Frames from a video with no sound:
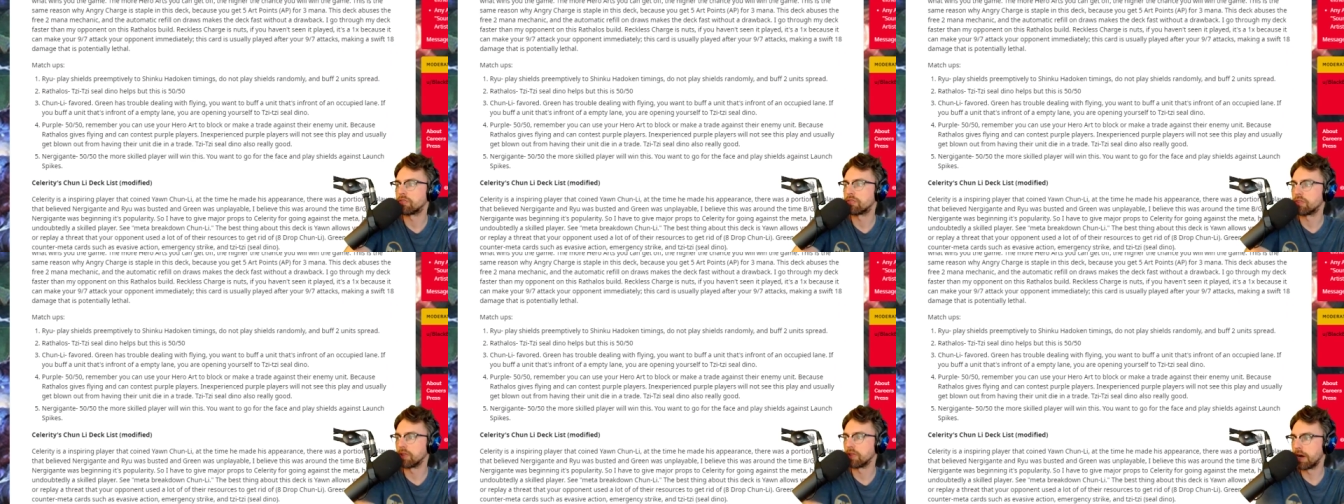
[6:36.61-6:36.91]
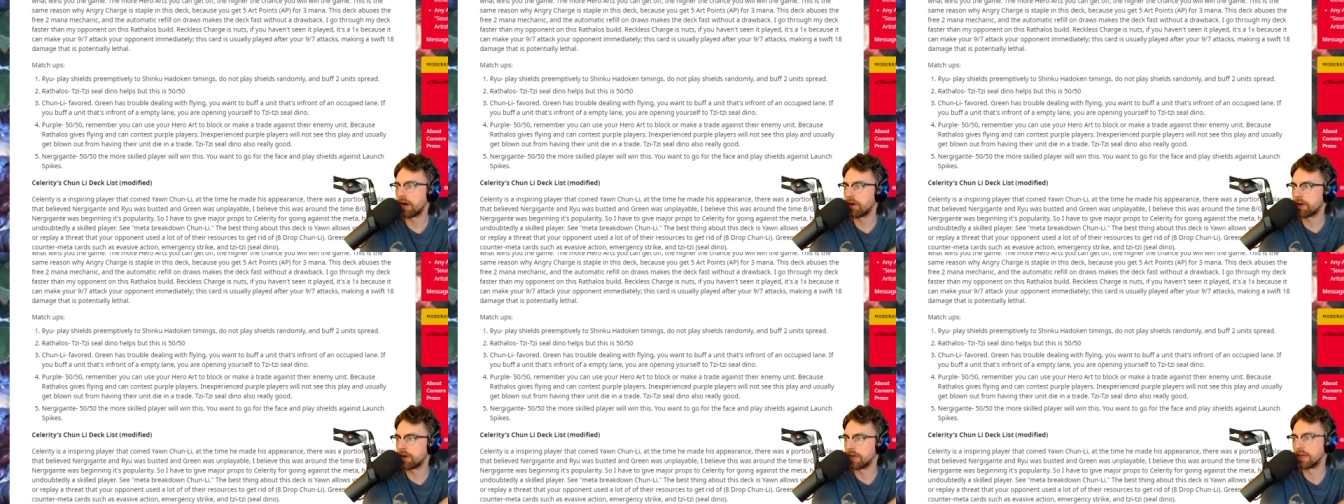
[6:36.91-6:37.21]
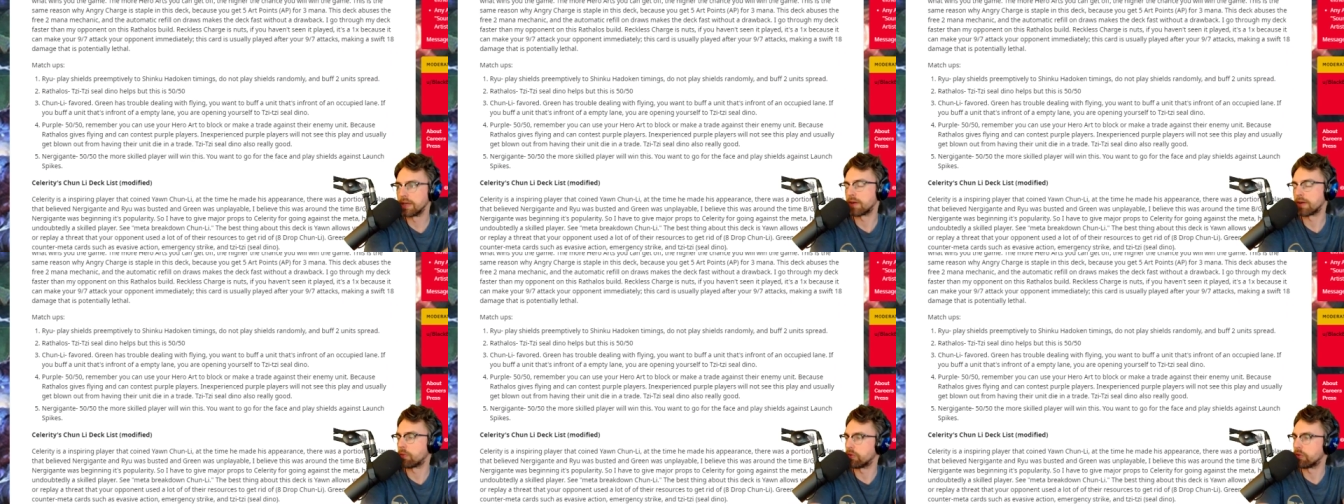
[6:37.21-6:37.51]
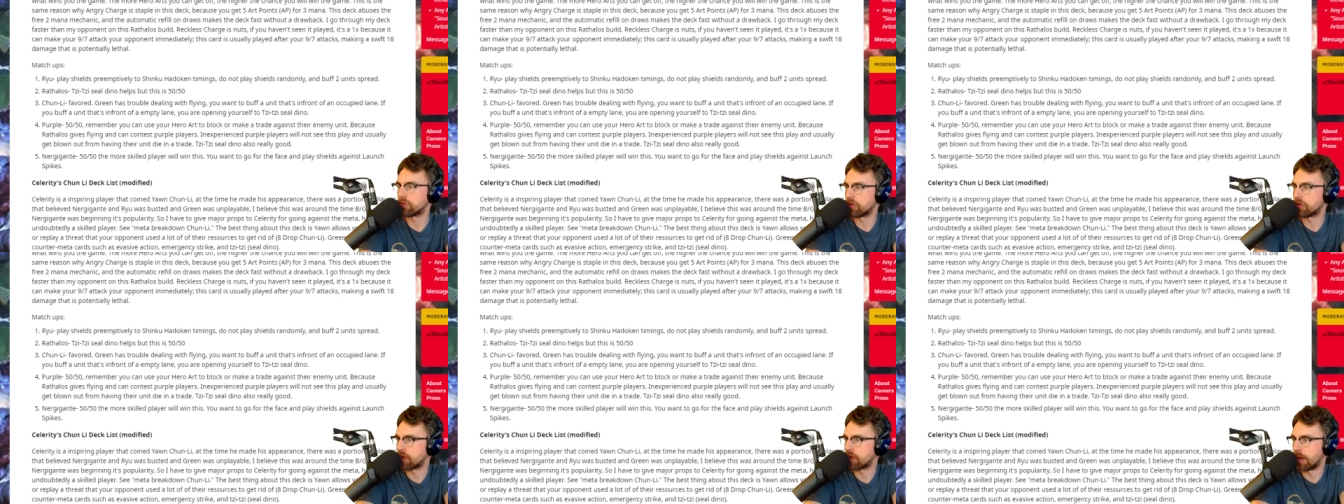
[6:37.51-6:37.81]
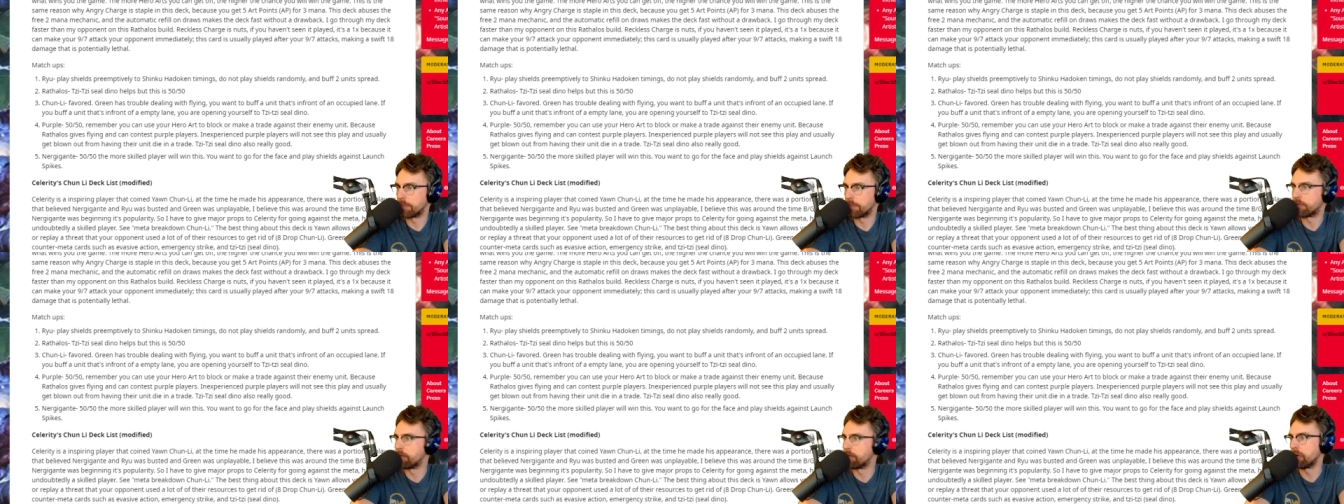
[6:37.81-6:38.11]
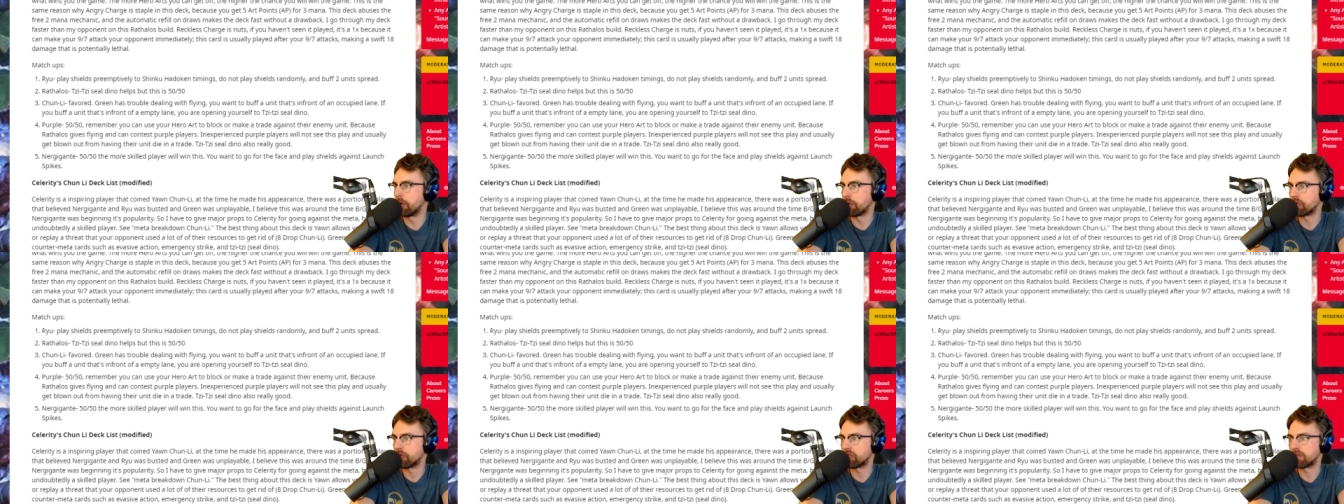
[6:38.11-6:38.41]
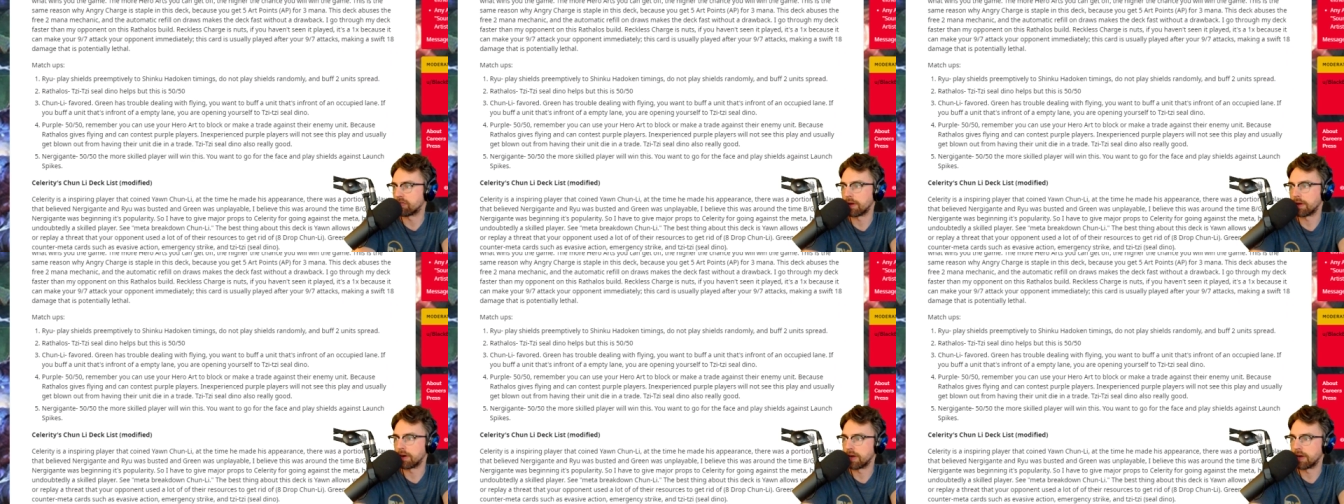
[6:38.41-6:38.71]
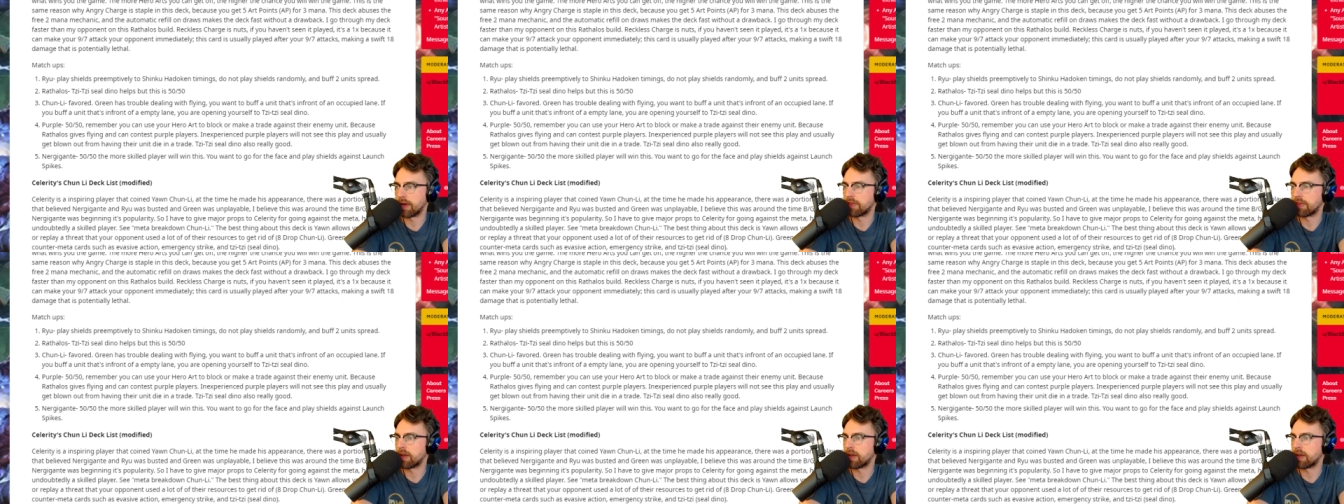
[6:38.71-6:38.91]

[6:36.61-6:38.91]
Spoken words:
Celerity deck, which is, I'm familiar with Celerity.